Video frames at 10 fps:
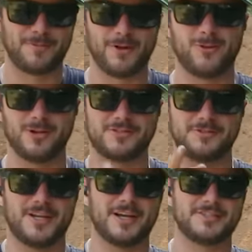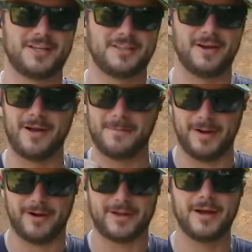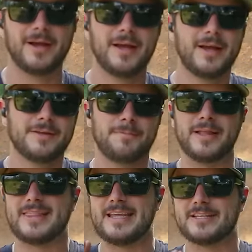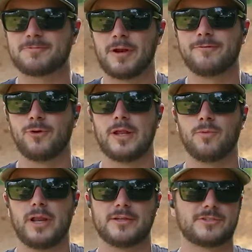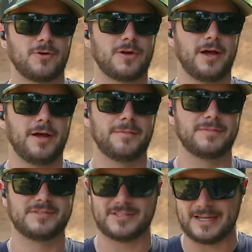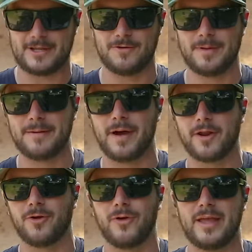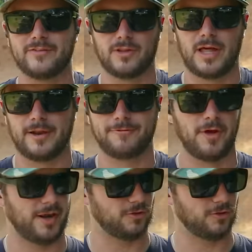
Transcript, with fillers: Pretty cool, Let's see what you guys did there, America. But the Springfield M1A SOCOM CQB model is a lot of fun.